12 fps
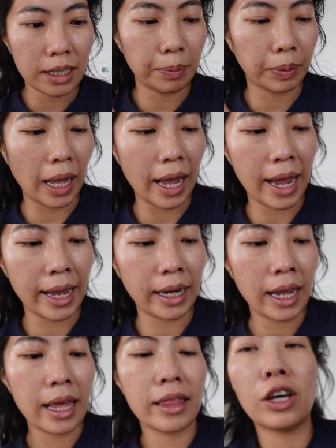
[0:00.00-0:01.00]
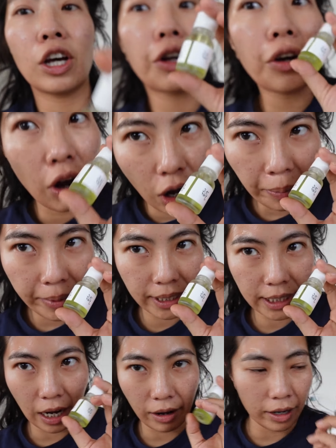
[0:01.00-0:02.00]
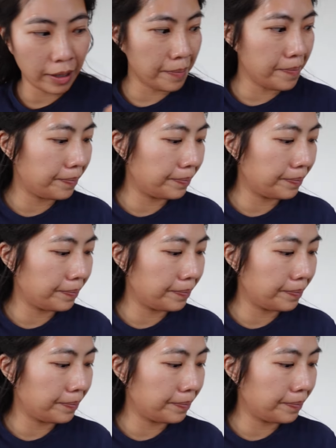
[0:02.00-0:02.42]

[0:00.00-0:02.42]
applied the Calming Serum.